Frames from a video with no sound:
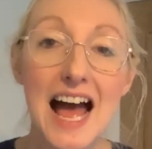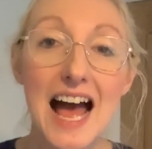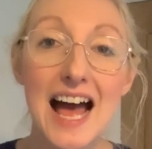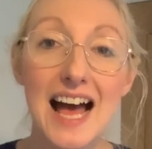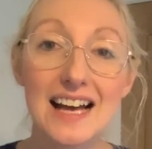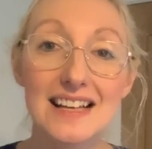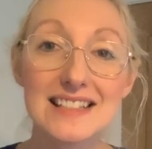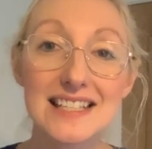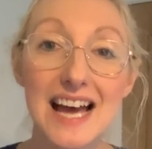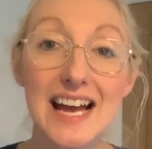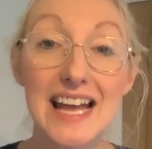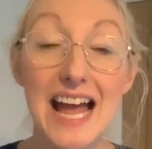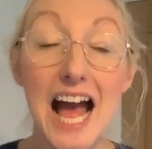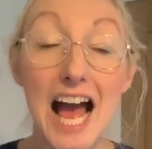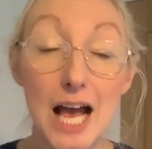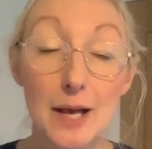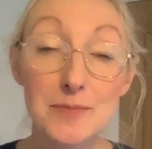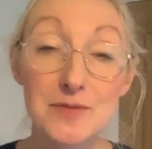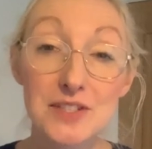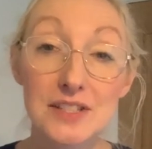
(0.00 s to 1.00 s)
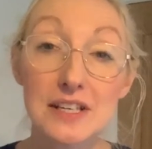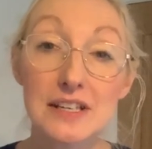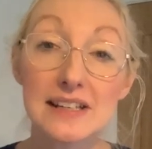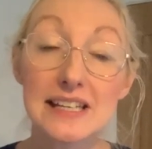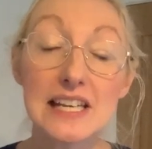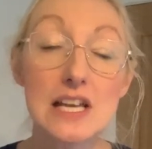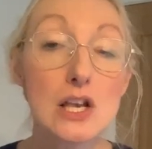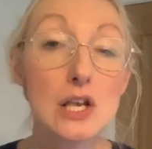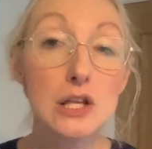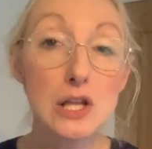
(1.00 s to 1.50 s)
and I
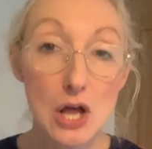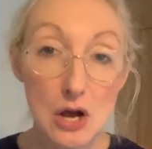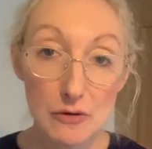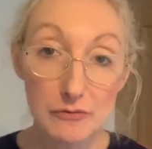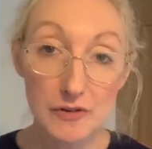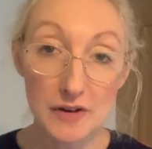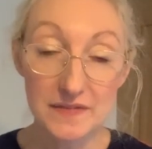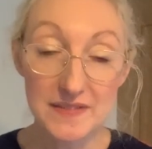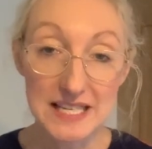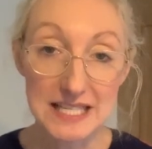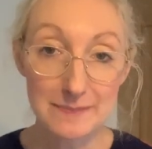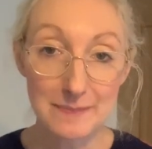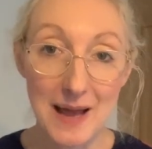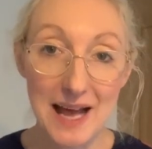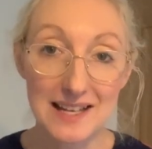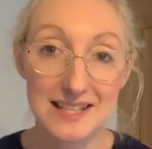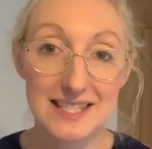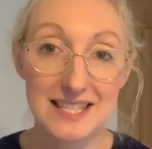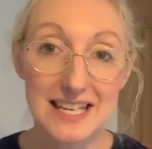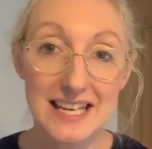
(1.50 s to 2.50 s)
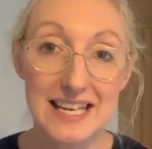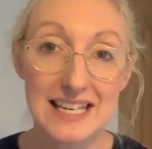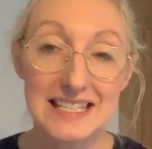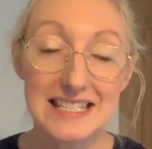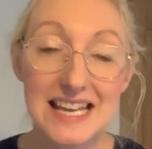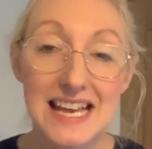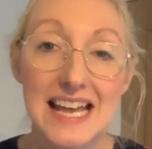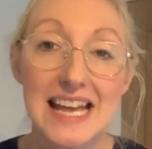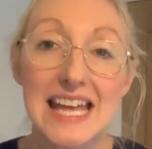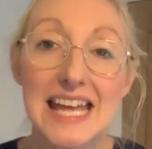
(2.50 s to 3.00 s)
absolutely love this
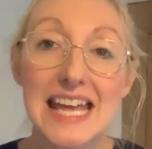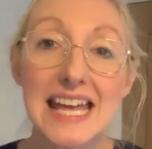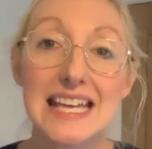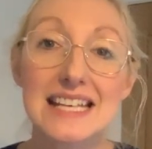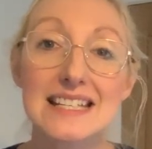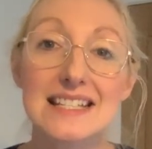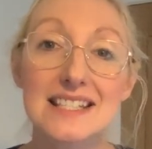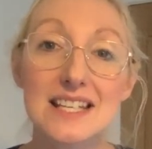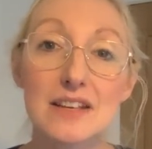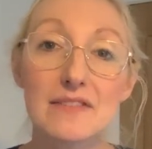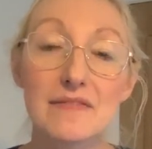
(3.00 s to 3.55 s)
pattern. It's